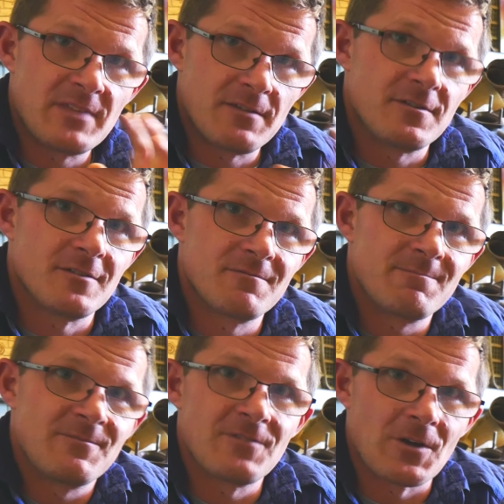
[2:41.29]
if you've
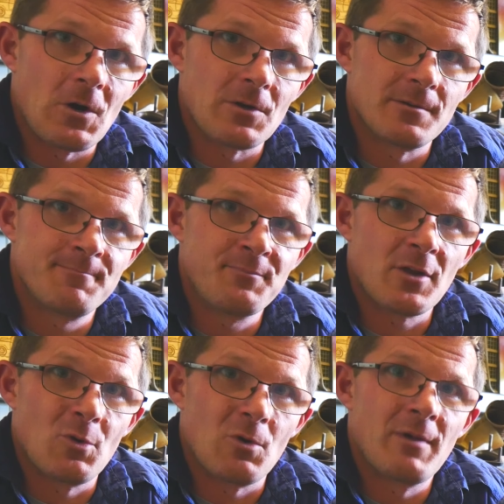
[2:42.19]
forgotten
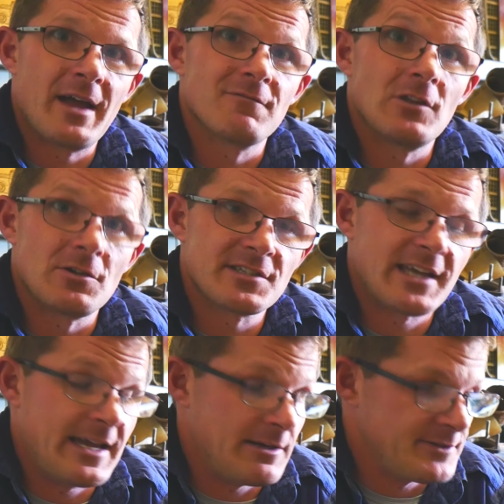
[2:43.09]
or have lost
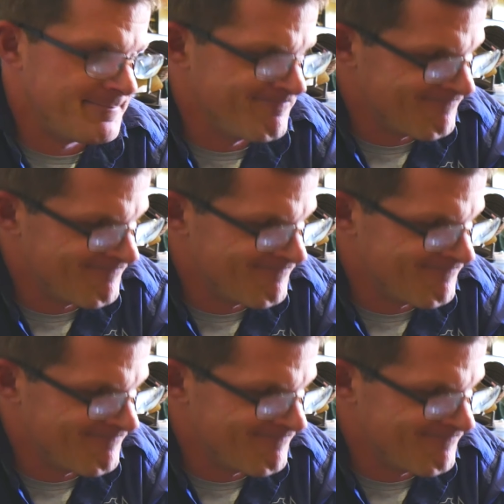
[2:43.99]
count.